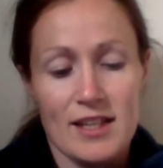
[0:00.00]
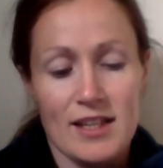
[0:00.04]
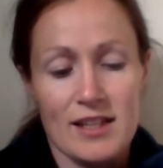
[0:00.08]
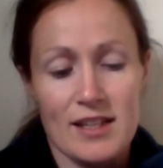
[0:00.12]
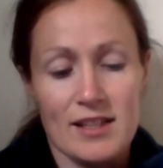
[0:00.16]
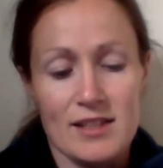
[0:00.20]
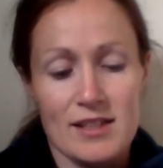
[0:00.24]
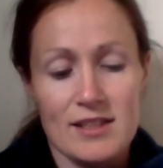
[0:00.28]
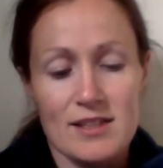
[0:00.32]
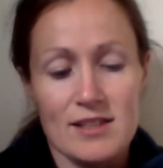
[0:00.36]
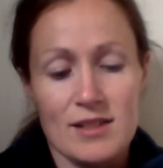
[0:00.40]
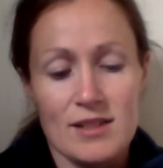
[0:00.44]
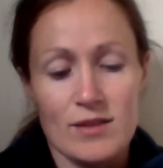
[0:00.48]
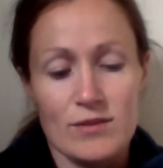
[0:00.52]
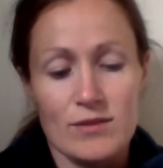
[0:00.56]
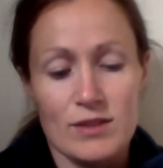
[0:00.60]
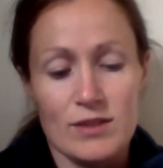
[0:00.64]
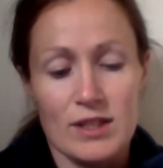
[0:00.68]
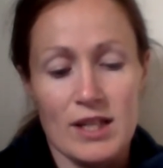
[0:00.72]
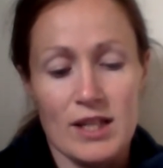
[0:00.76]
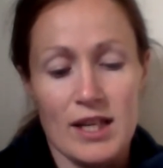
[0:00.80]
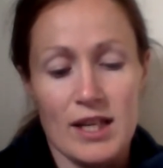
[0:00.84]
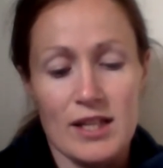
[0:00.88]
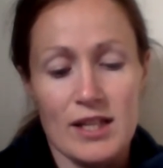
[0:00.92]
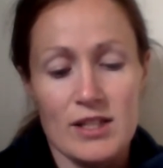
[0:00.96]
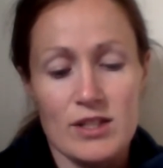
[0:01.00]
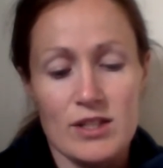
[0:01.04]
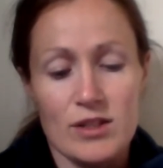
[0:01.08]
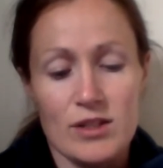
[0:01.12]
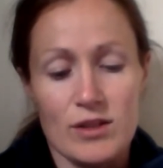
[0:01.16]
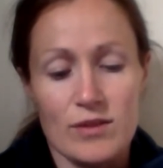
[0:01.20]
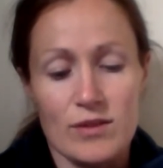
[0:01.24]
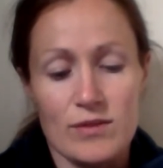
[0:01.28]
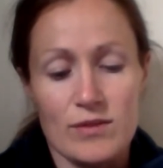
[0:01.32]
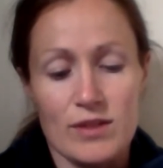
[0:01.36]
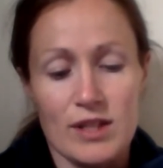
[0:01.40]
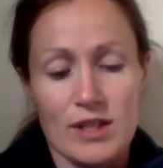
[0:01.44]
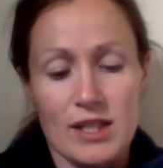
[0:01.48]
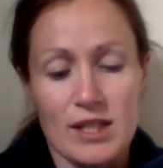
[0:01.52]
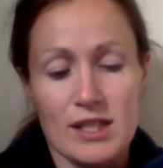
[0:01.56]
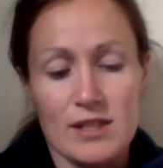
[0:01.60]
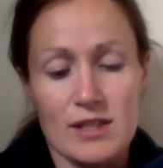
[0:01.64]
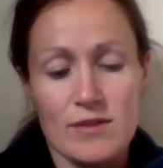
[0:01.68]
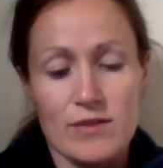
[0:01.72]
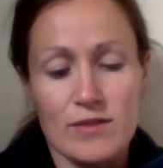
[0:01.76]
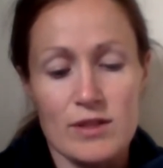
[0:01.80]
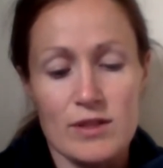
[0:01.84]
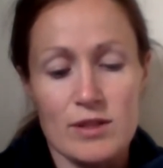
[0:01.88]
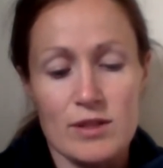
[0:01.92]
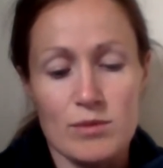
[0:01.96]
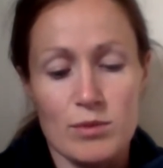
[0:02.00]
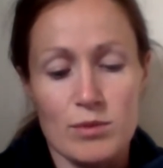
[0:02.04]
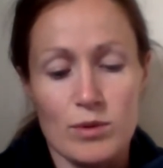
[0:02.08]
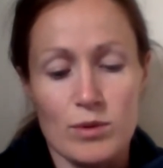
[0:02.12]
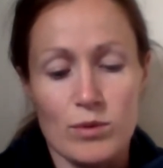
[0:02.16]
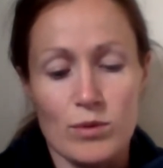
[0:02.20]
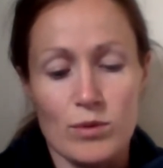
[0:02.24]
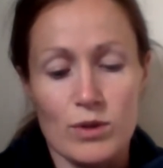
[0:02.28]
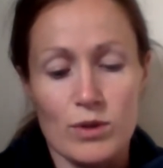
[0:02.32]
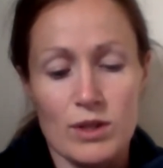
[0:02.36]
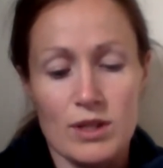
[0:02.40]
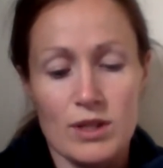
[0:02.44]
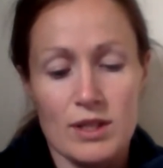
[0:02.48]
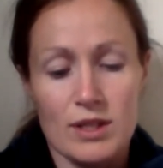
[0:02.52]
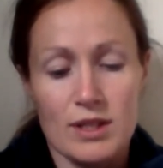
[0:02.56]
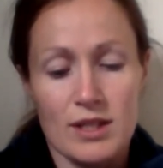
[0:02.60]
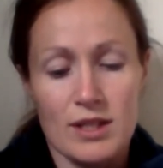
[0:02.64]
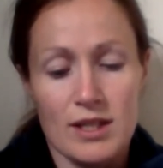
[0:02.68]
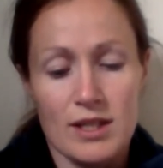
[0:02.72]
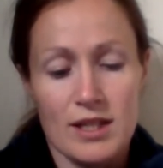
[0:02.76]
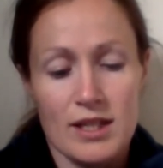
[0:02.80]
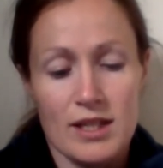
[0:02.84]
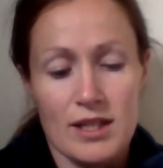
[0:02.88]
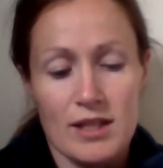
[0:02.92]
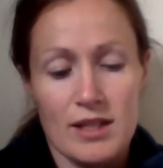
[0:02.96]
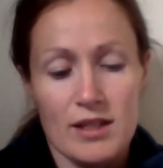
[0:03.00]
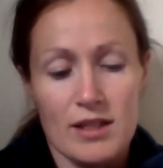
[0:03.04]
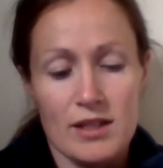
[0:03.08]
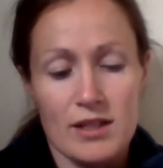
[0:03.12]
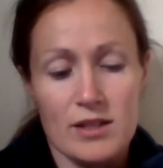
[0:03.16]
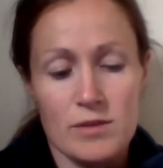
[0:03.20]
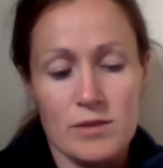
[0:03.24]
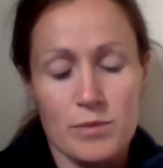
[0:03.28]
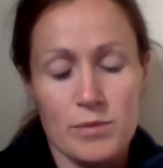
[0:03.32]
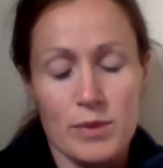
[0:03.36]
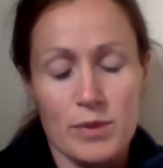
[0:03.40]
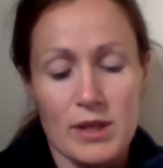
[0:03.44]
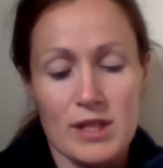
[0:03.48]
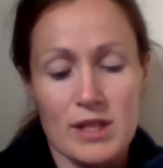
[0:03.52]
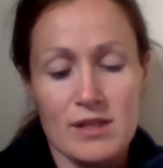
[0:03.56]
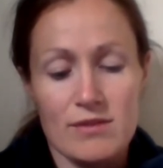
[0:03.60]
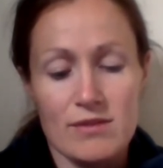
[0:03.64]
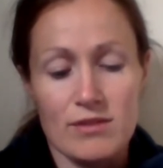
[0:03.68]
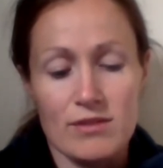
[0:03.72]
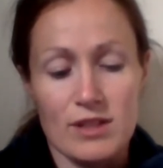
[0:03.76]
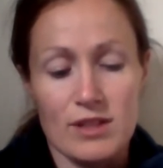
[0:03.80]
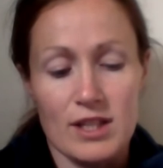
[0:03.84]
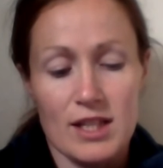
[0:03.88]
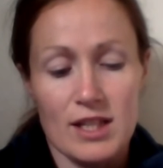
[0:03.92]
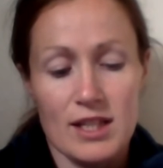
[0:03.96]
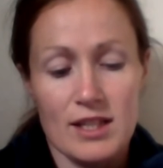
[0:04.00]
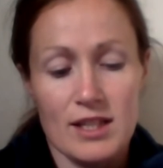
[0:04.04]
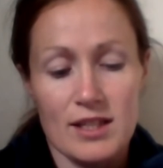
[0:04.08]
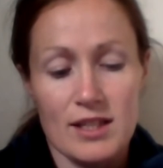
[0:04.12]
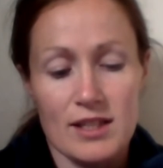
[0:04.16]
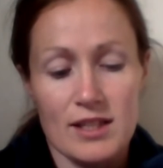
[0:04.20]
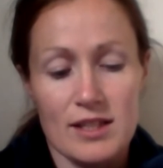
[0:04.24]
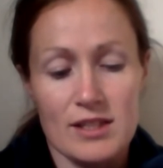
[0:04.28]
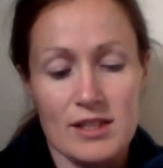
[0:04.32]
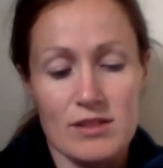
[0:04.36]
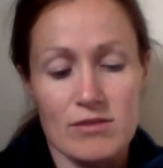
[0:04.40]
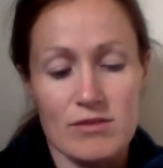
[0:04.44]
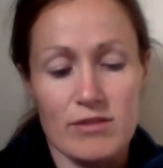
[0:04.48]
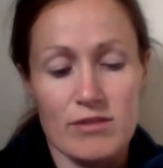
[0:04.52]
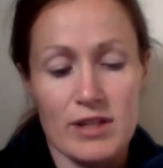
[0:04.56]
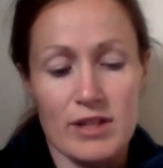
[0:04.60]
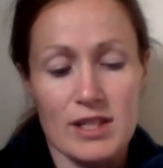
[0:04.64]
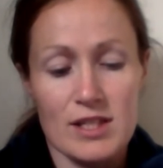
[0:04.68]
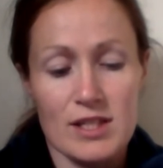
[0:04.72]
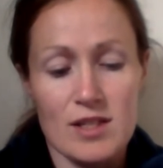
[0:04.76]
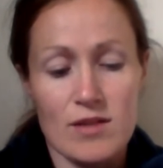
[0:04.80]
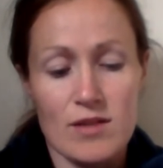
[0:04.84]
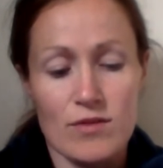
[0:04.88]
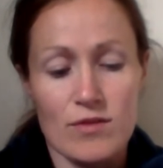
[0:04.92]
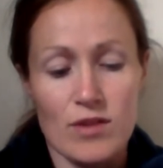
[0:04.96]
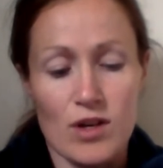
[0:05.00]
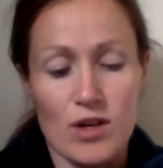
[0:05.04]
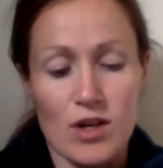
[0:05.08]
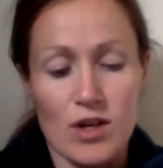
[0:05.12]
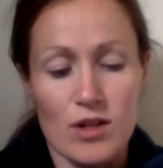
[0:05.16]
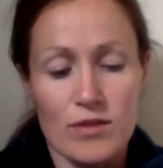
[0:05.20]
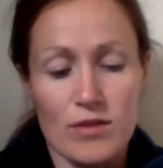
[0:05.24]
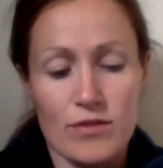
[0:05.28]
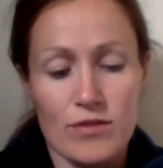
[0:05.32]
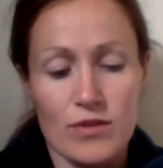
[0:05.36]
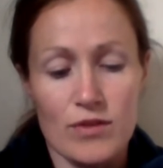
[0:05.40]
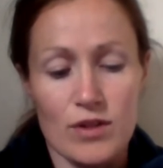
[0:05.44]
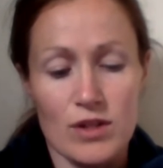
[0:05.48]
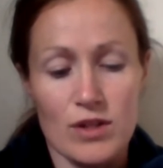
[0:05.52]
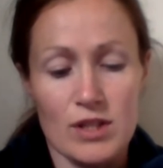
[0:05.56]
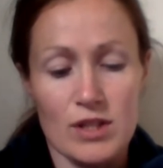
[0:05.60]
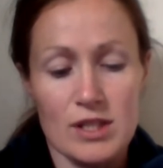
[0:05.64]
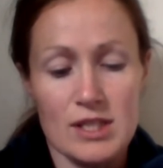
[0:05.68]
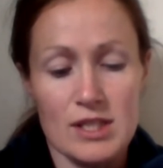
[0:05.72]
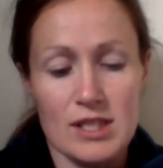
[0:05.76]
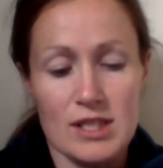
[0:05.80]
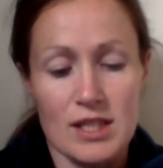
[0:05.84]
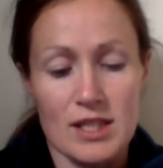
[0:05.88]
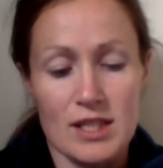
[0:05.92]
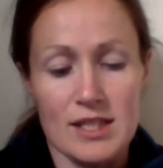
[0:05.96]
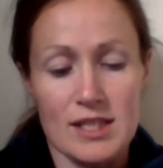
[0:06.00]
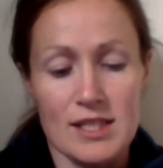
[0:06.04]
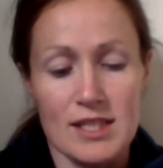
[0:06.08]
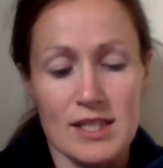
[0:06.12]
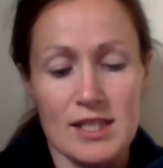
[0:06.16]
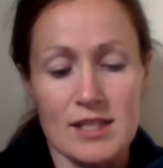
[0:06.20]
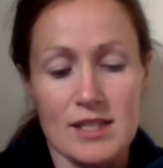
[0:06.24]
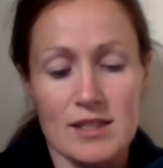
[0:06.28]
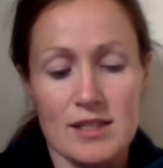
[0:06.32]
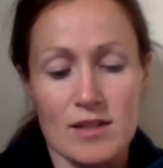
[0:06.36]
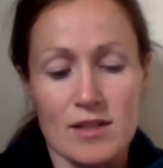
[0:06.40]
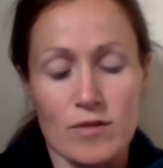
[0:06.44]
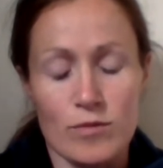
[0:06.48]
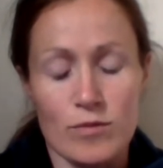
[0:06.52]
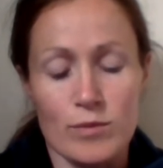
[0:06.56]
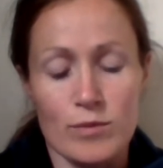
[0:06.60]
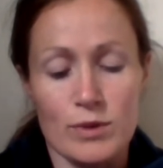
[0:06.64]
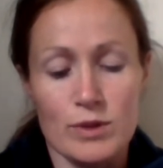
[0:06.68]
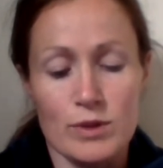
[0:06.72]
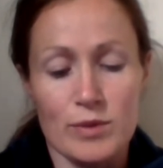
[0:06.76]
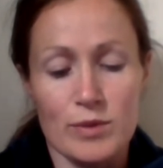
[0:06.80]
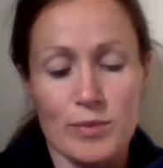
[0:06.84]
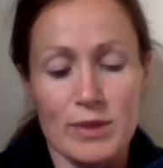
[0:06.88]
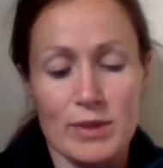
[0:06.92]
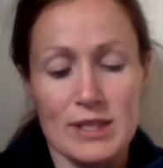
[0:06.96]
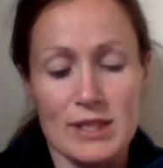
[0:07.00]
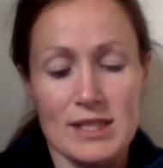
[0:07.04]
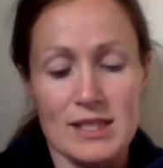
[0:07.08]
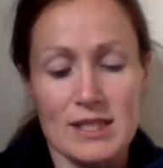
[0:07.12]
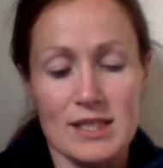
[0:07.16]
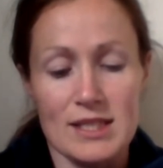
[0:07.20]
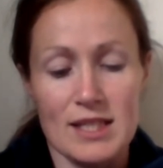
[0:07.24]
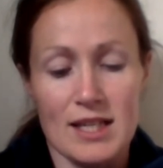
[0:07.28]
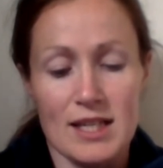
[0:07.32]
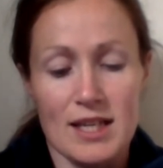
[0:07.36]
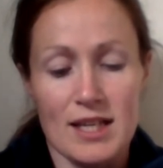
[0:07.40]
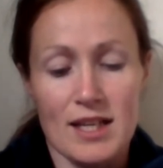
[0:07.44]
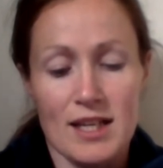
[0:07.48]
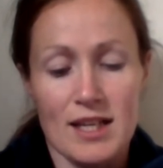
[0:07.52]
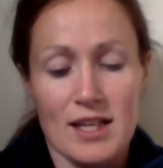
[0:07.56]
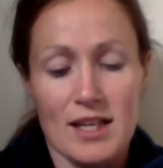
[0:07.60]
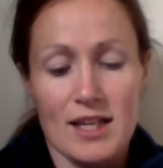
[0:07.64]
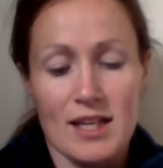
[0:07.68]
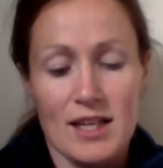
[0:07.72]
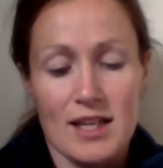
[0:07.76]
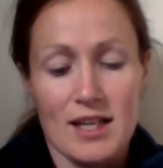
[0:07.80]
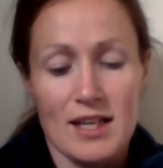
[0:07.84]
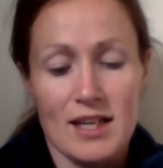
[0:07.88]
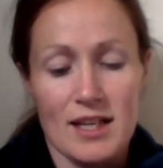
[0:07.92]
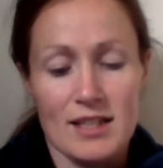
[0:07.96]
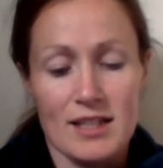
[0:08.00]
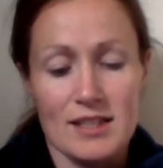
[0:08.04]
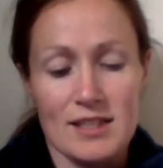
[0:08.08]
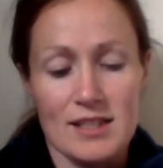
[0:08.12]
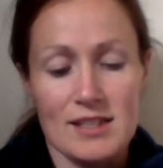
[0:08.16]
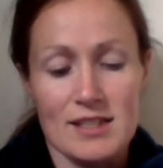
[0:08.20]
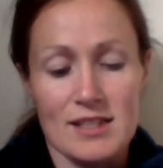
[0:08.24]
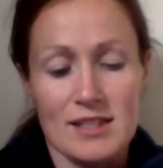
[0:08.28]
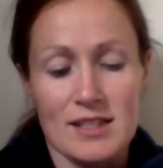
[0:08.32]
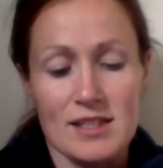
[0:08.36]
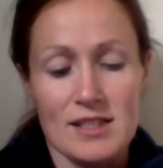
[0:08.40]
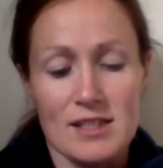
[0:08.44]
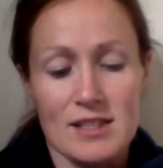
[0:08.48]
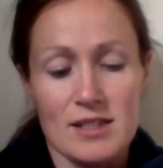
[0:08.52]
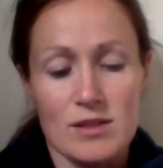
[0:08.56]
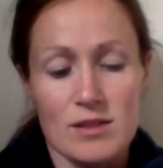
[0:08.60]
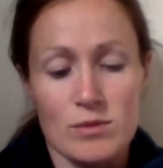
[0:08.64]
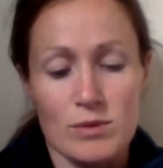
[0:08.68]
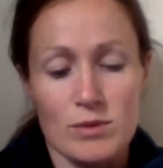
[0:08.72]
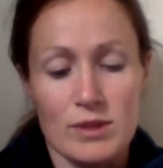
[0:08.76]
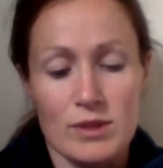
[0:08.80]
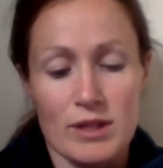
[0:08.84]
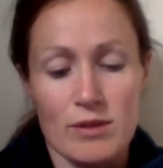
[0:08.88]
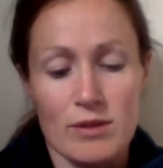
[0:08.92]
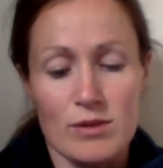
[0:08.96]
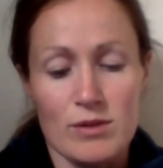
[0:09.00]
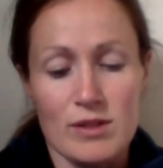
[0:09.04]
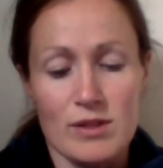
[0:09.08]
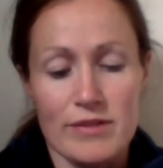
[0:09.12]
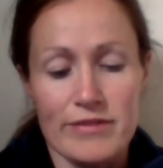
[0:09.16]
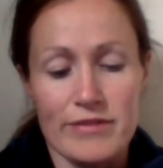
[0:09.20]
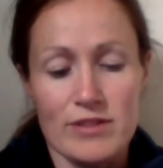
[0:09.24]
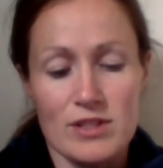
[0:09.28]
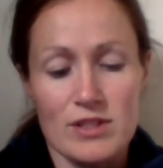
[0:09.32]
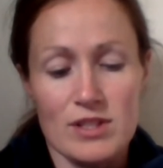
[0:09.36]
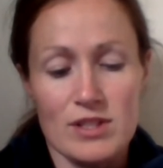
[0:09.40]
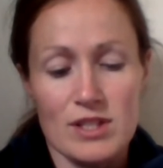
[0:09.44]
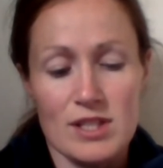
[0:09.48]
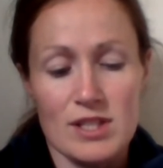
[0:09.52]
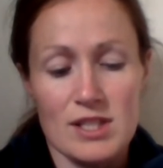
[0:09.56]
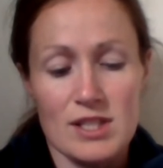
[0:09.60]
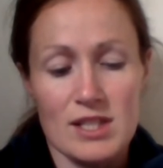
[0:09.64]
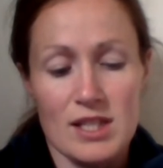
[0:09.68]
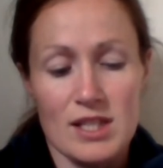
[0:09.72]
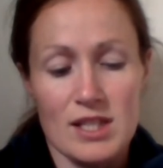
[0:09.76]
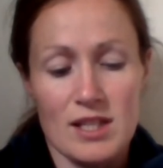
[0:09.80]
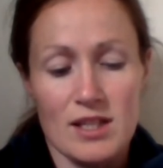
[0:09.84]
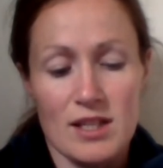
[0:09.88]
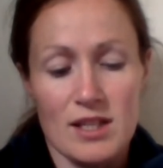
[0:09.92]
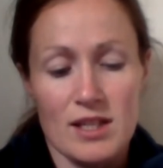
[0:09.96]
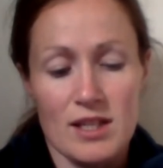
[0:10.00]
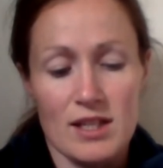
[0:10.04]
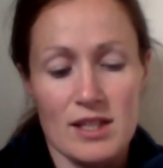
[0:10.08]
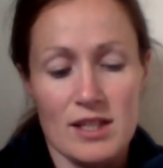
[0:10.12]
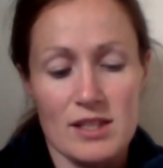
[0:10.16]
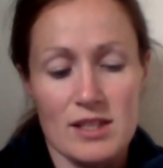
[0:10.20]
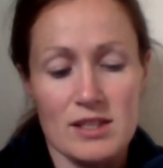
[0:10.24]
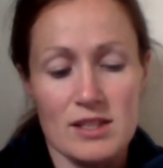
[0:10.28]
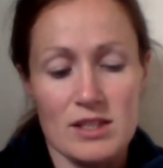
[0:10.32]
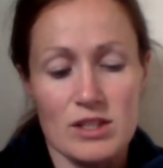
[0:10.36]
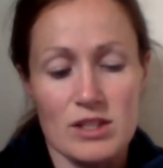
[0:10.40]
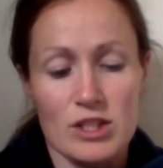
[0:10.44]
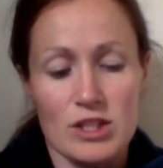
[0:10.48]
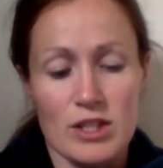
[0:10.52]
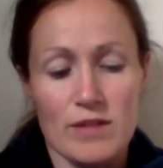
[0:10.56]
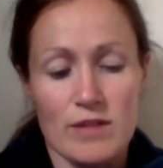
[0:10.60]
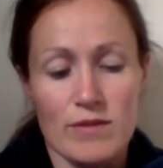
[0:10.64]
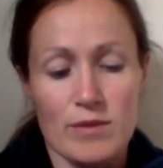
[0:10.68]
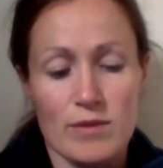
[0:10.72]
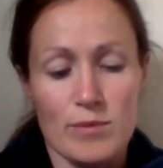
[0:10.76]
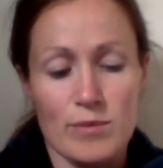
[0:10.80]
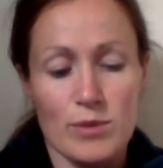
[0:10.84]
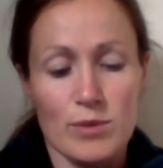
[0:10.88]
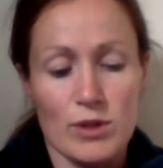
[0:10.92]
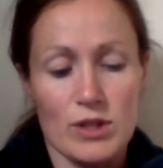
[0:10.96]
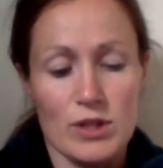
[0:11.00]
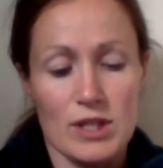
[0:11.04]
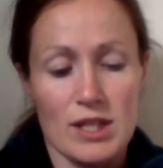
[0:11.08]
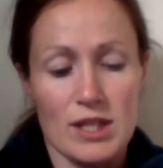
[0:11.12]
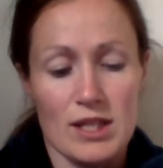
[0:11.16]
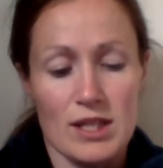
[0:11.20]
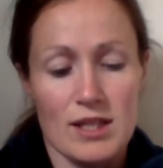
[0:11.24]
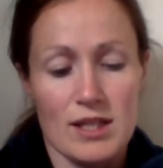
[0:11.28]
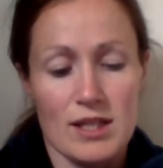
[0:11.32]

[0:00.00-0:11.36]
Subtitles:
is of the nature of the indivisible one, is peaceful, is rid of all false ideas of multiplicity, and exists without differences, is a Jivan Mukta.